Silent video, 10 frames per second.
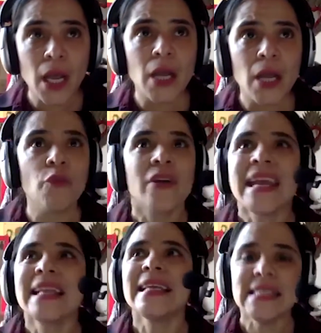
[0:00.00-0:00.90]

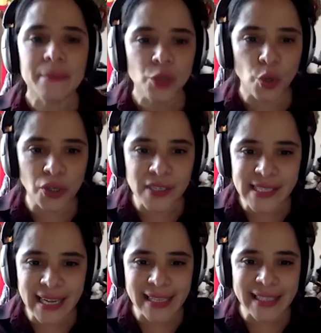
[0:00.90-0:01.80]
Realism to
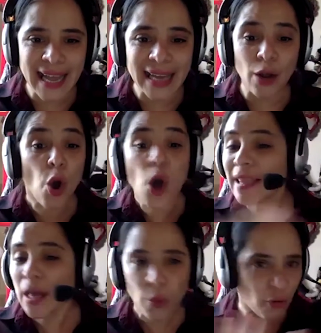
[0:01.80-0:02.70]
understand that all
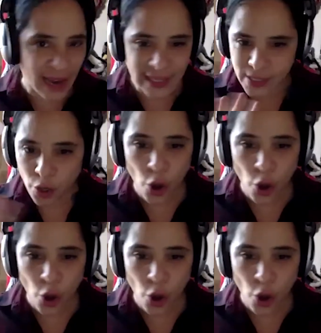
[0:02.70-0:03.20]
our rights,